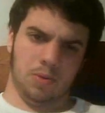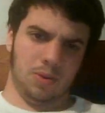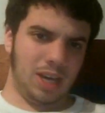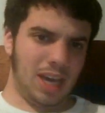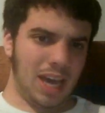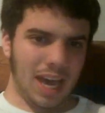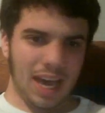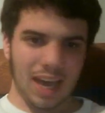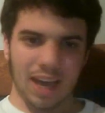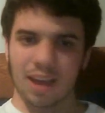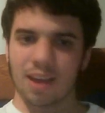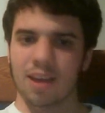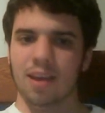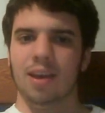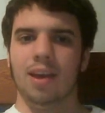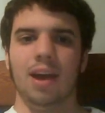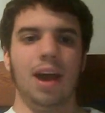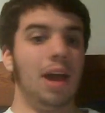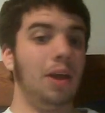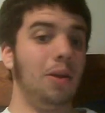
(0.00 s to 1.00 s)
UK.
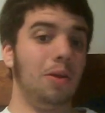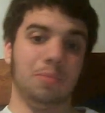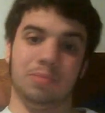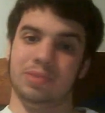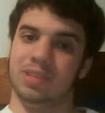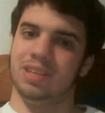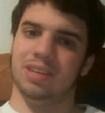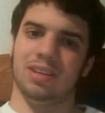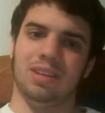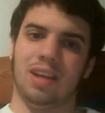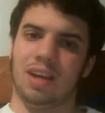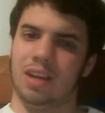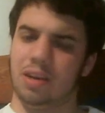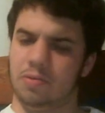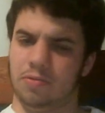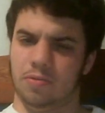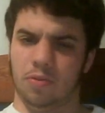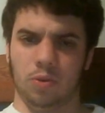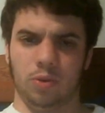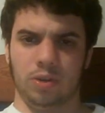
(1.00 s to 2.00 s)
I know I'm saying a lot
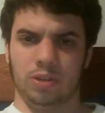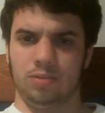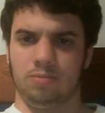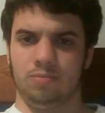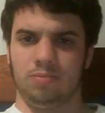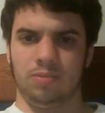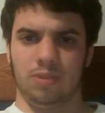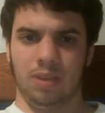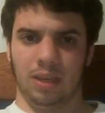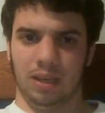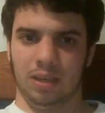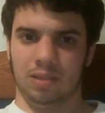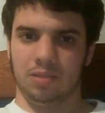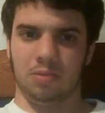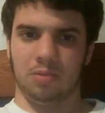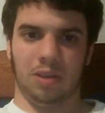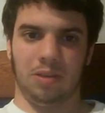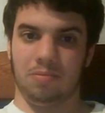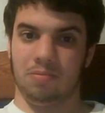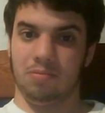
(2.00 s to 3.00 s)
of foreign things
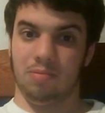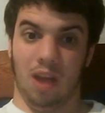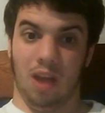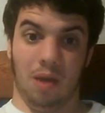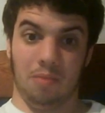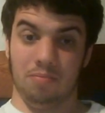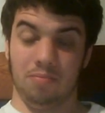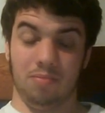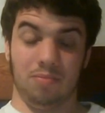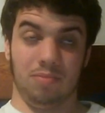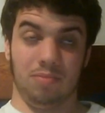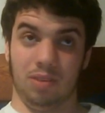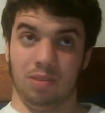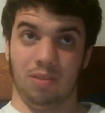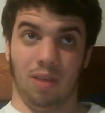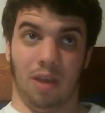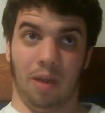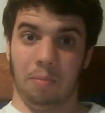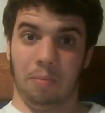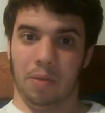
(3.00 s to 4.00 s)
that
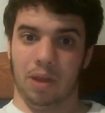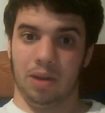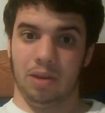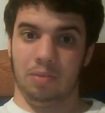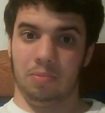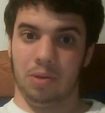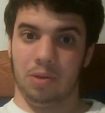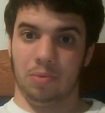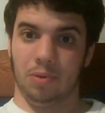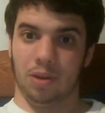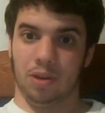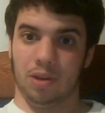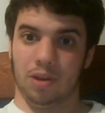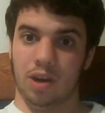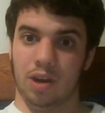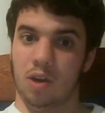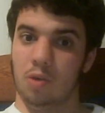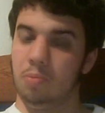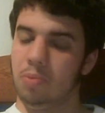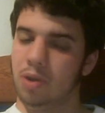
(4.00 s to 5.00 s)
not many people are going
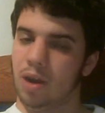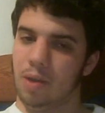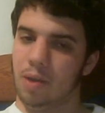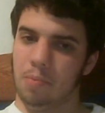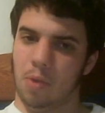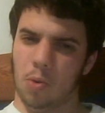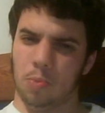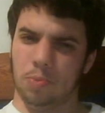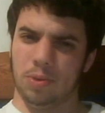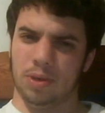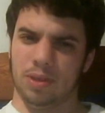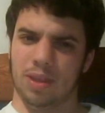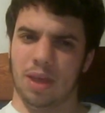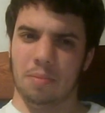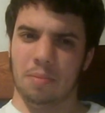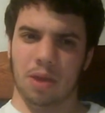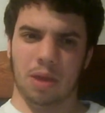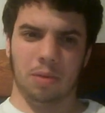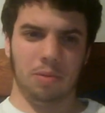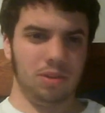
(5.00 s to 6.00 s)
to know, but I'm hoping
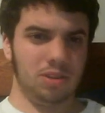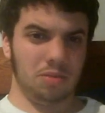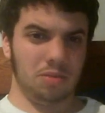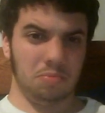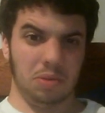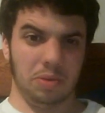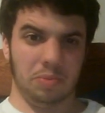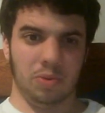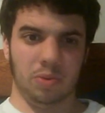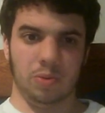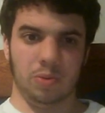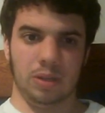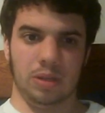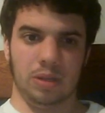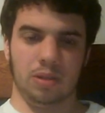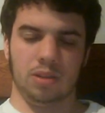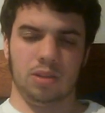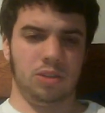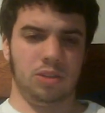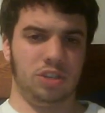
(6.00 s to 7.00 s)
that maybe some people
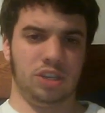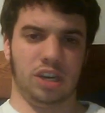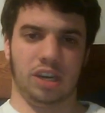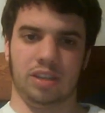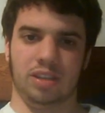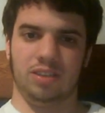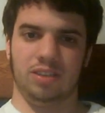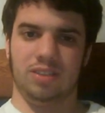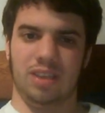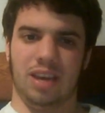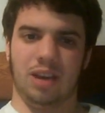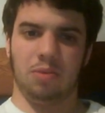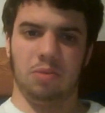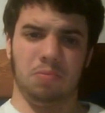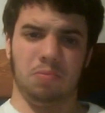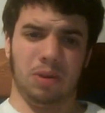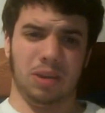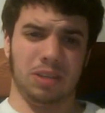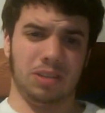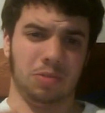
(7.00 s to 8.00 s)
will check things
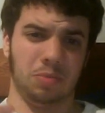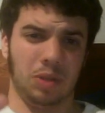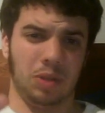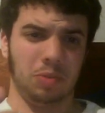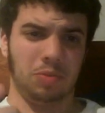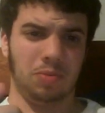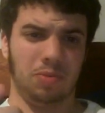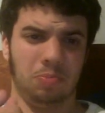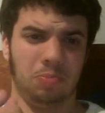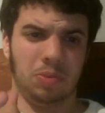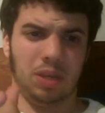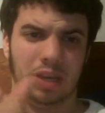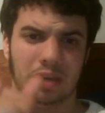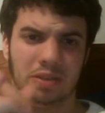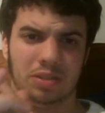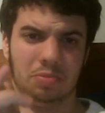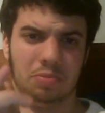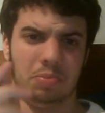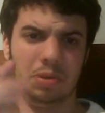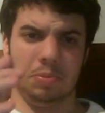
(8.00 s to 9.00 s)
out by some of the
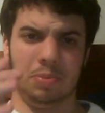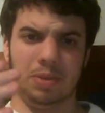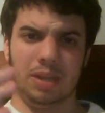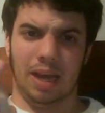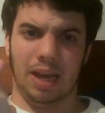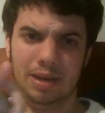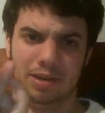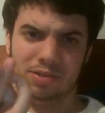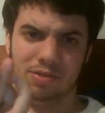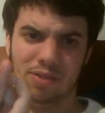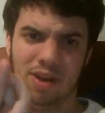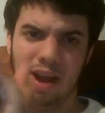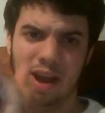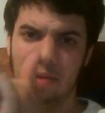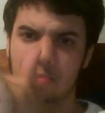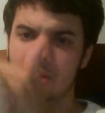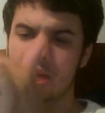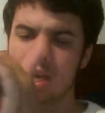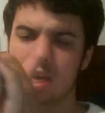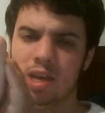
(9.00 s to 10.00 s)
things and people I
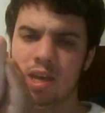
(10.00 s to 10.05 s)
described.